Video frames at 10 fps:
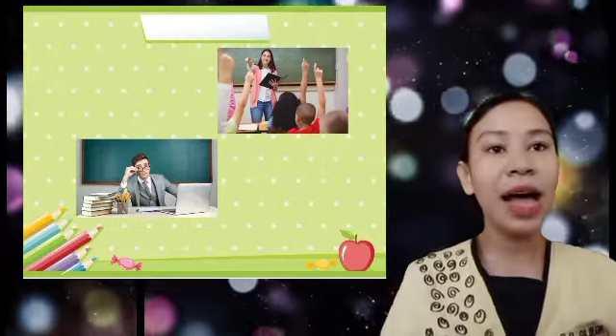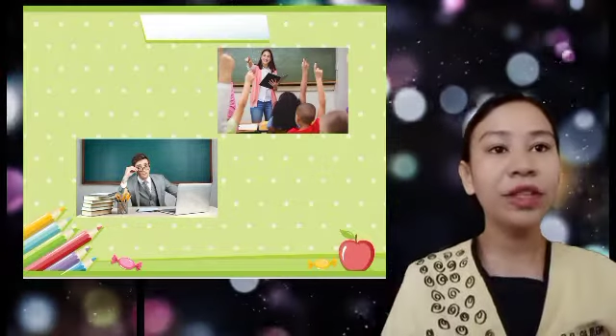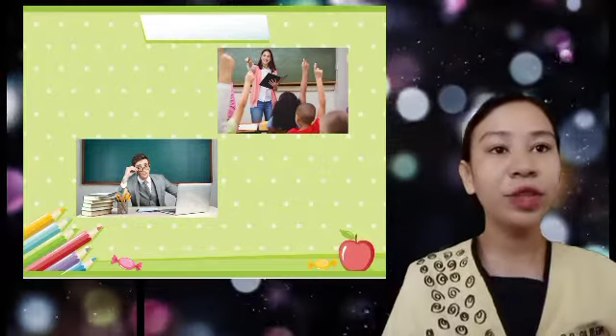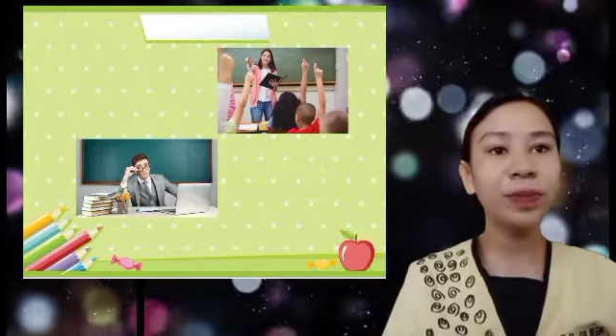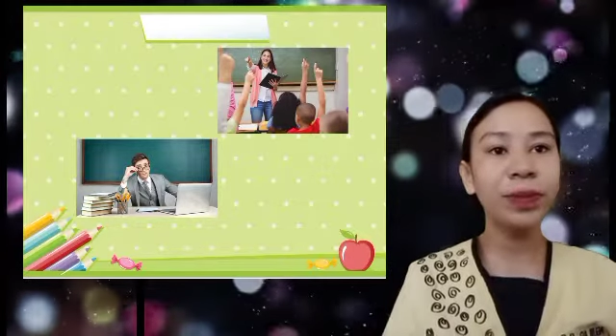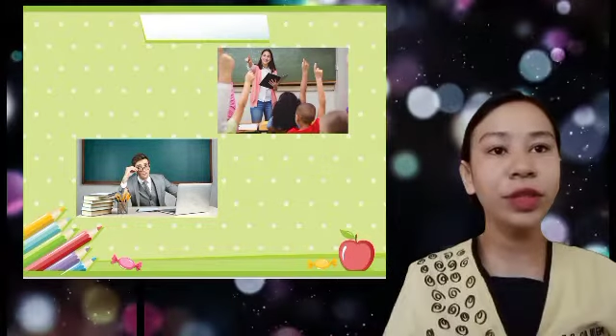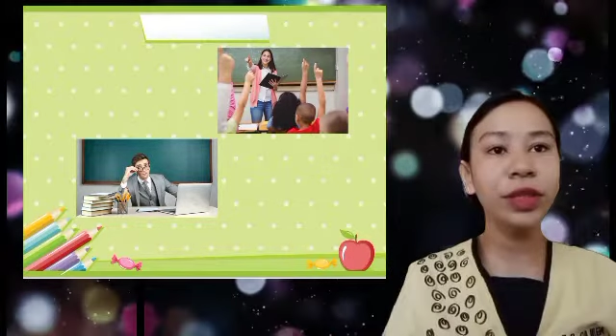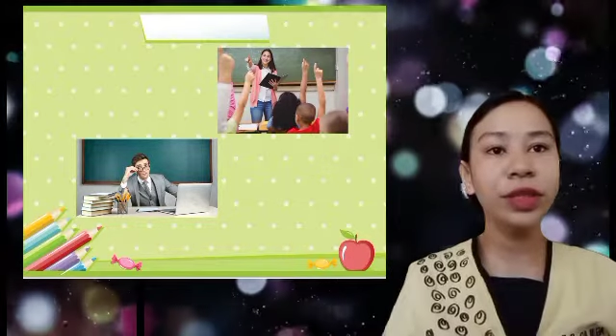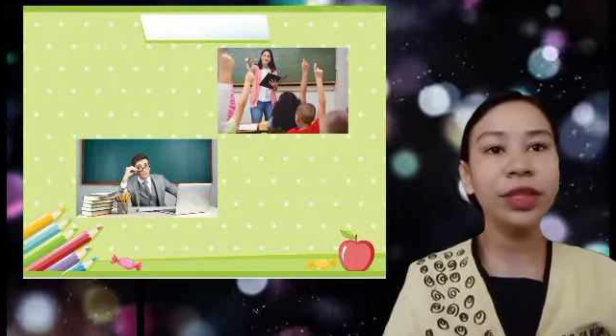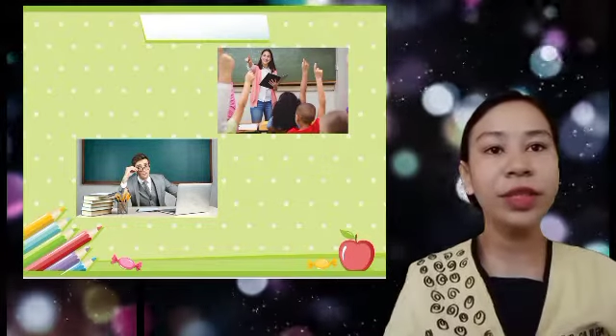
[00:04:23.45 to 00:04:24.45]

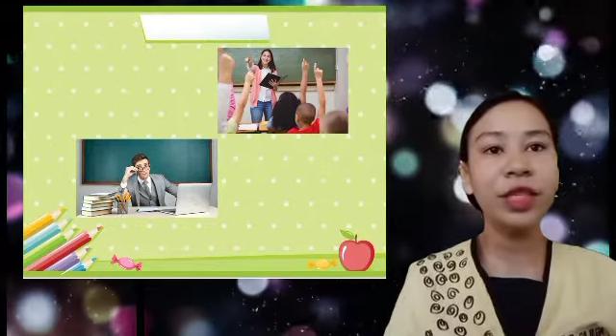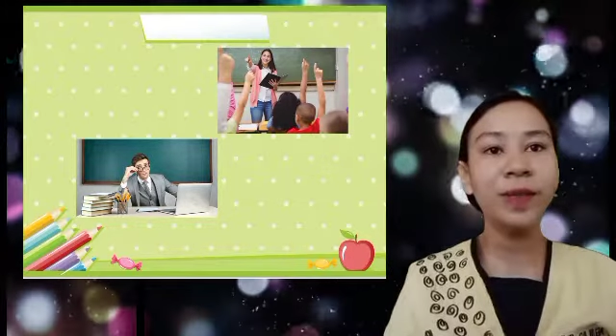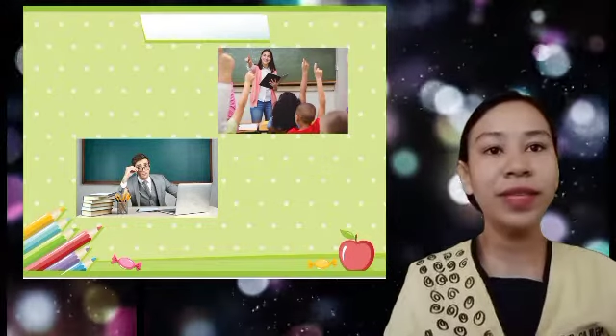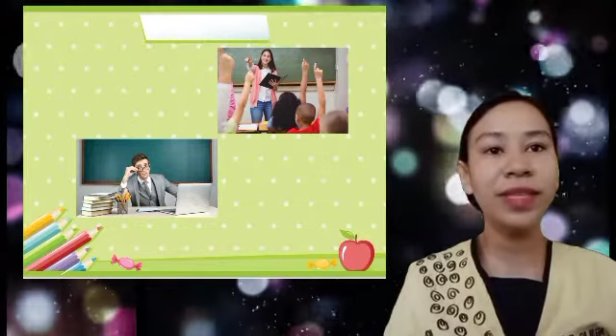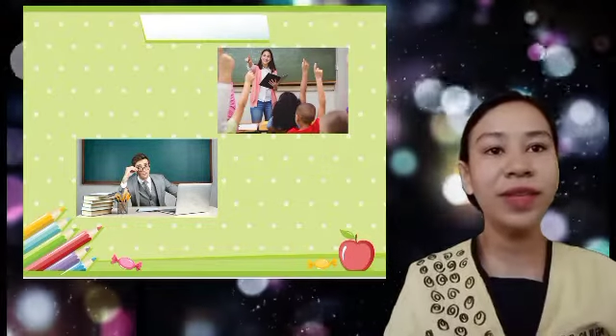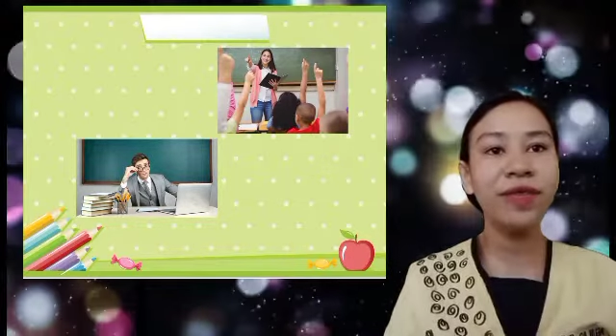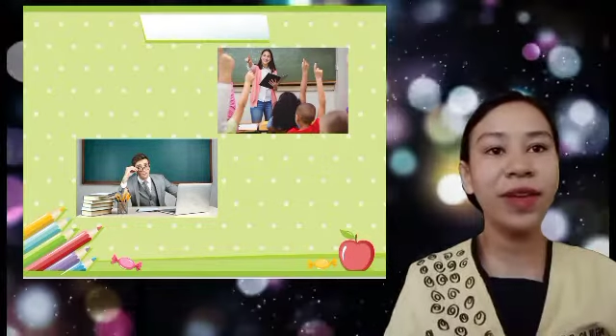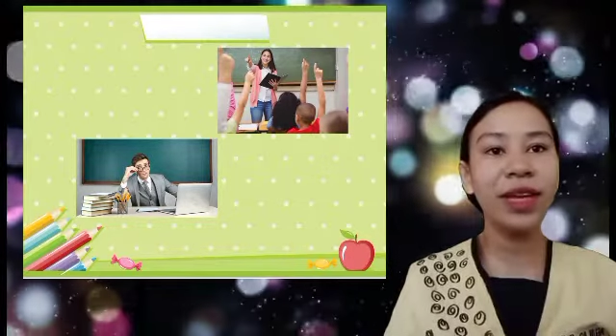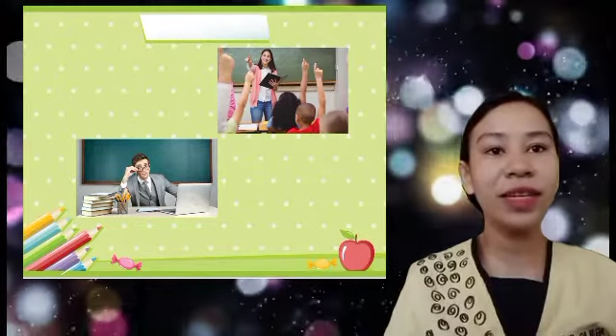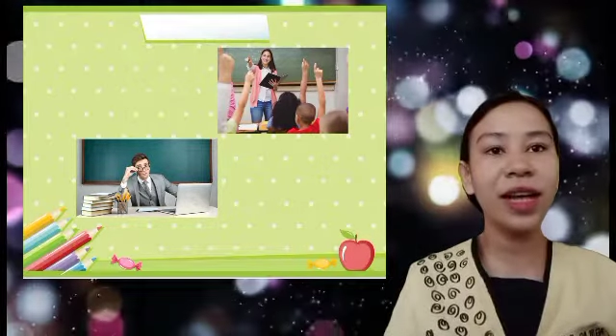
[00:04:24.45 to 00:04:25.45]
output, their
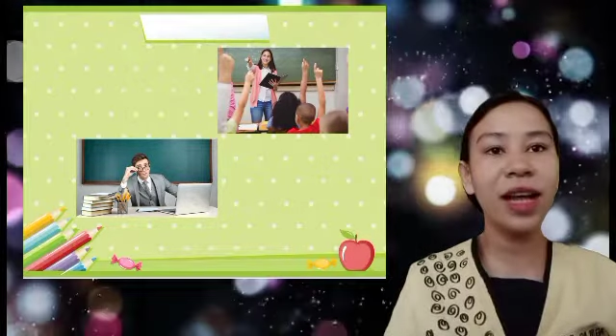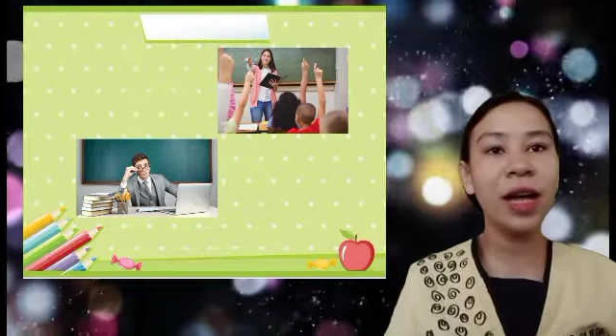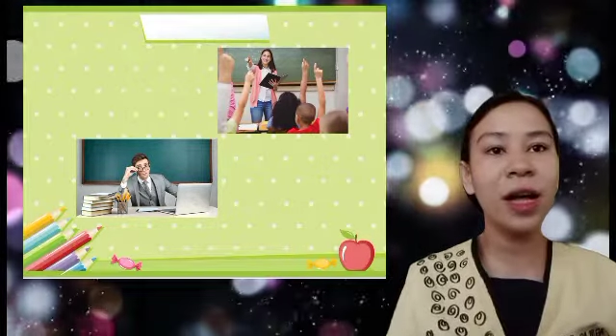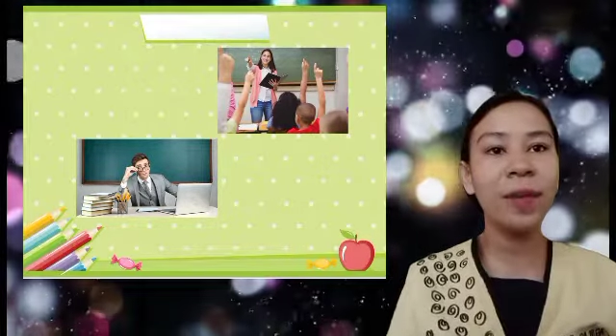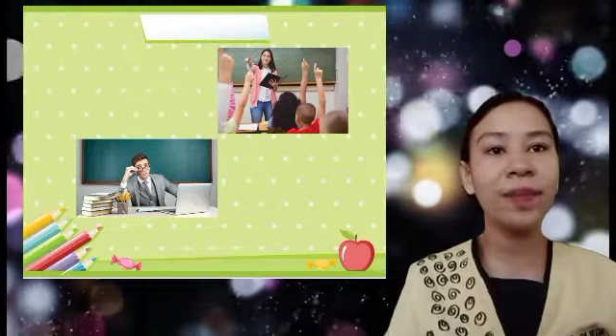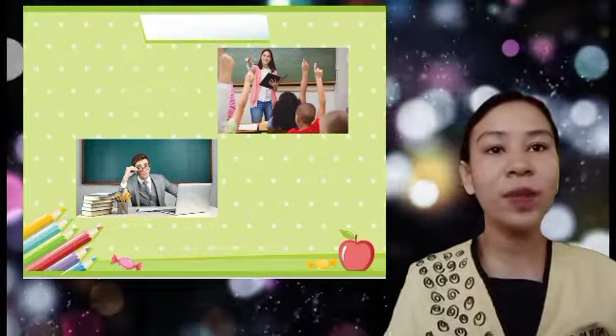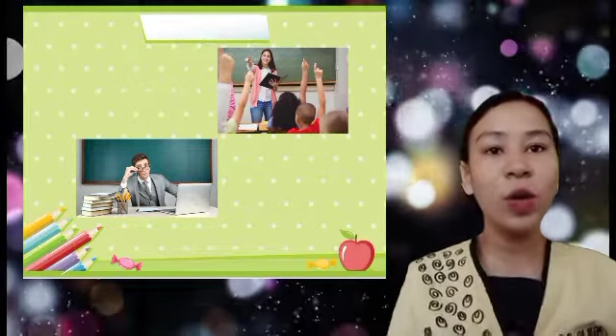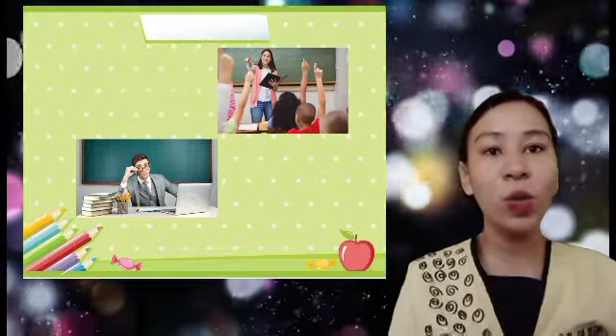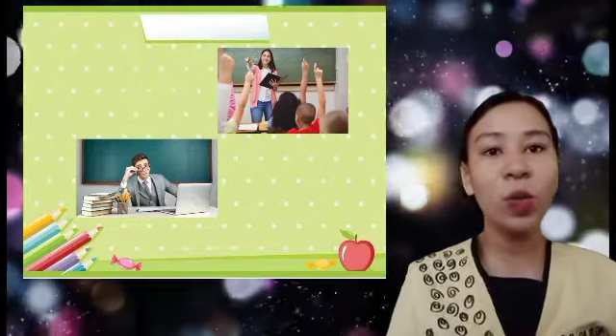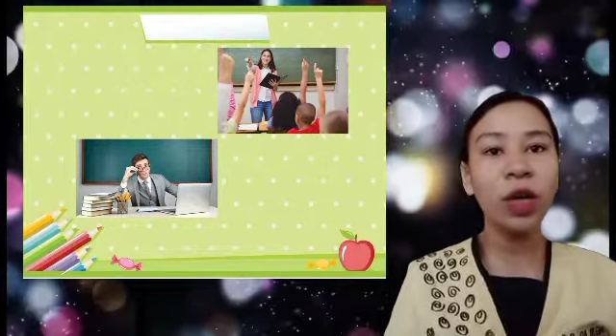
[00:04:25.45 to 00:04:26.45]
specific
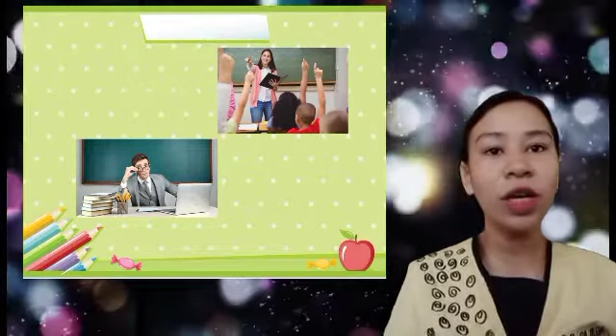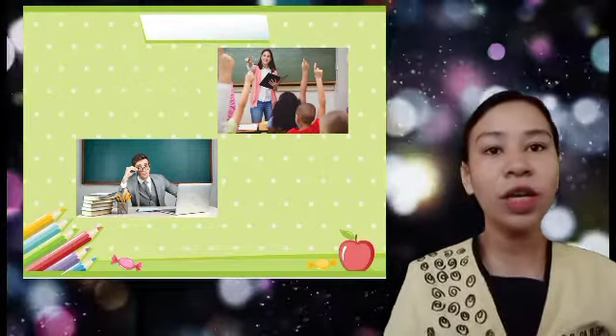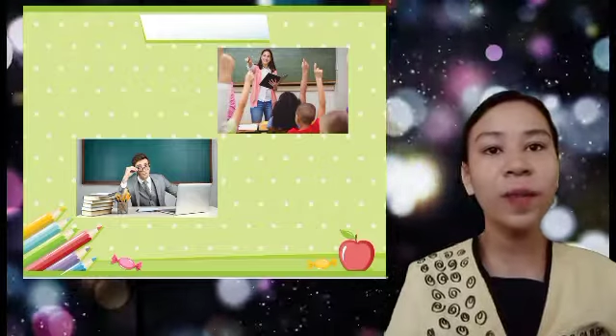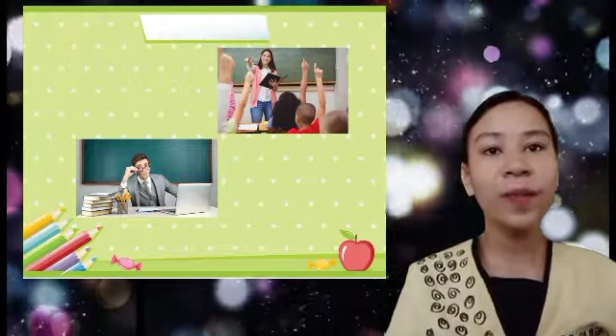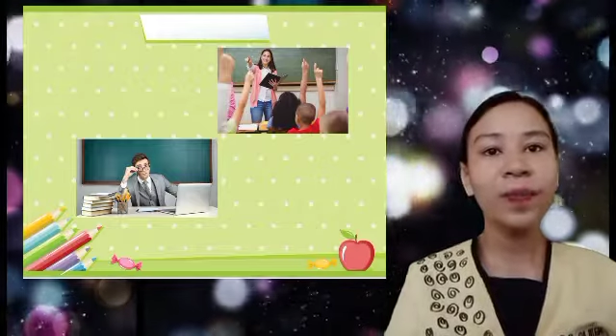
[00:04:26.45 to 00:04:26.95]
work,